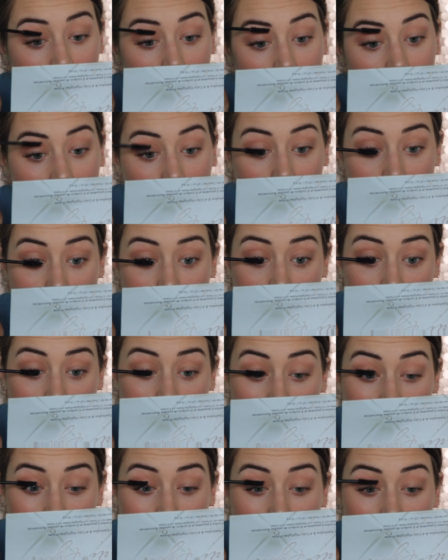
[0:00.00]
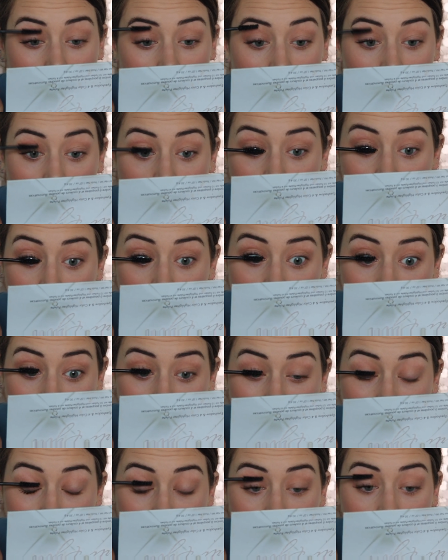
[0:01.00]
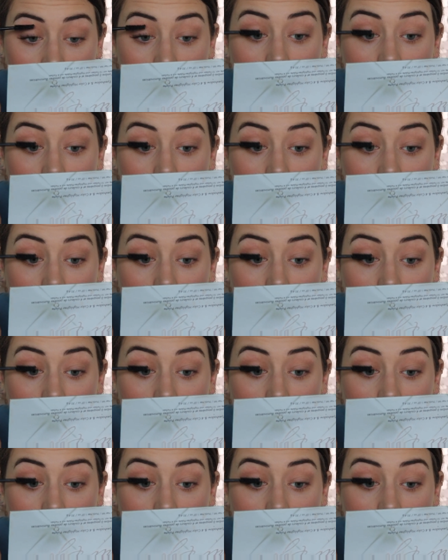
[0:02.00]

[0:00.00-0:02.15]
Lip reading: And it's really good.